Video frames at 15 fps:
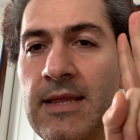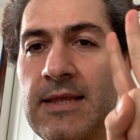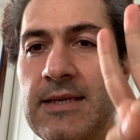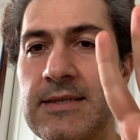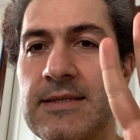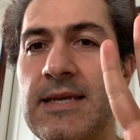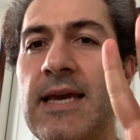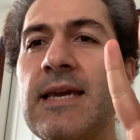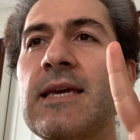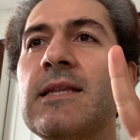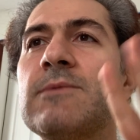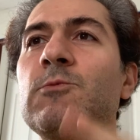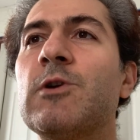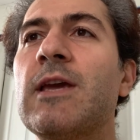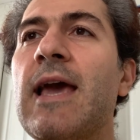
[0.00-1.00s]
The
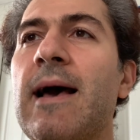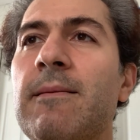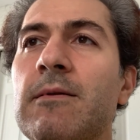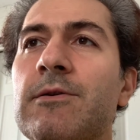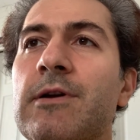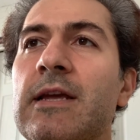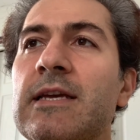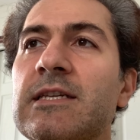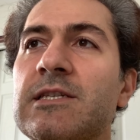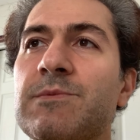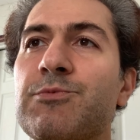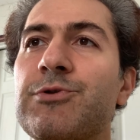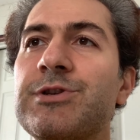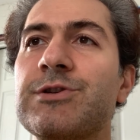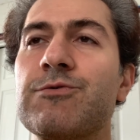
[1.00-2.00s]
second vocabulary is
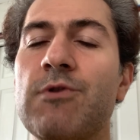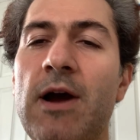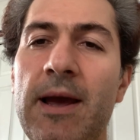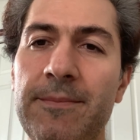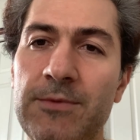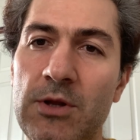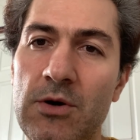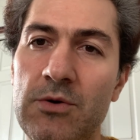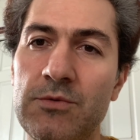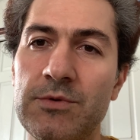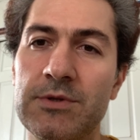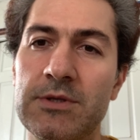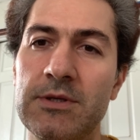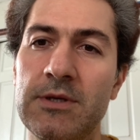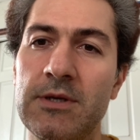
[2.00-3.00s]
prescribed
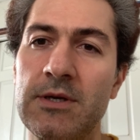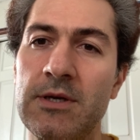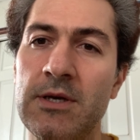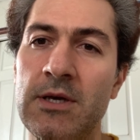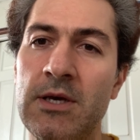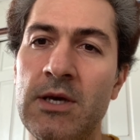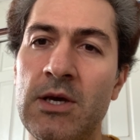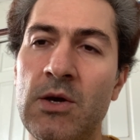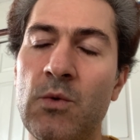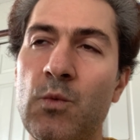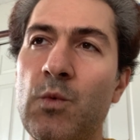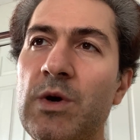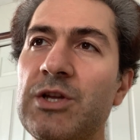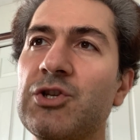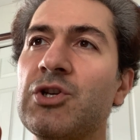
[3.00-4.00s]
dose,
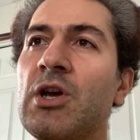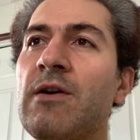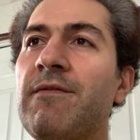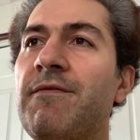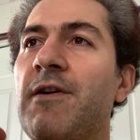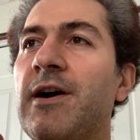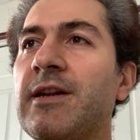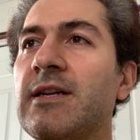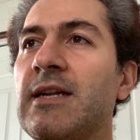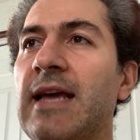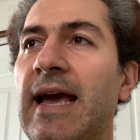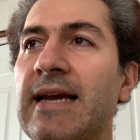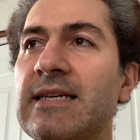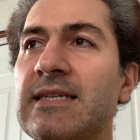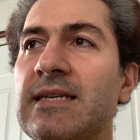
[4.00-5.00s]
which finally
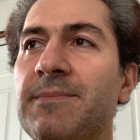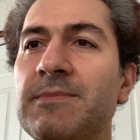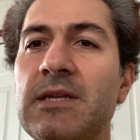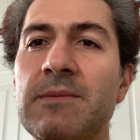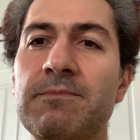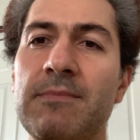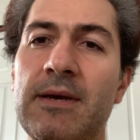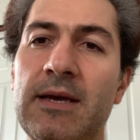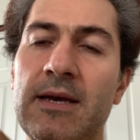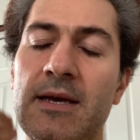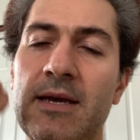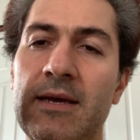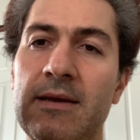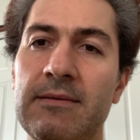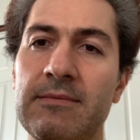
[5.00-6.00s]
accepted
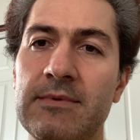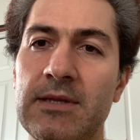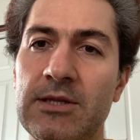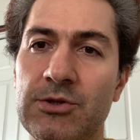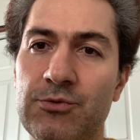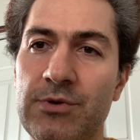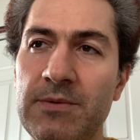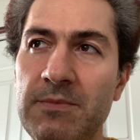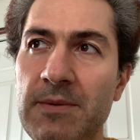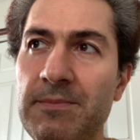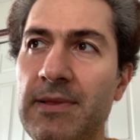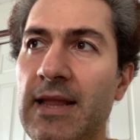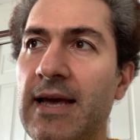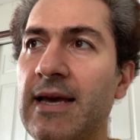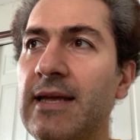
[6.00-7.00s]
the
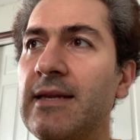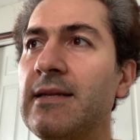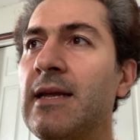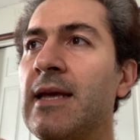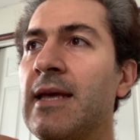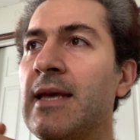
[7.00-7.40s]
treatment plan,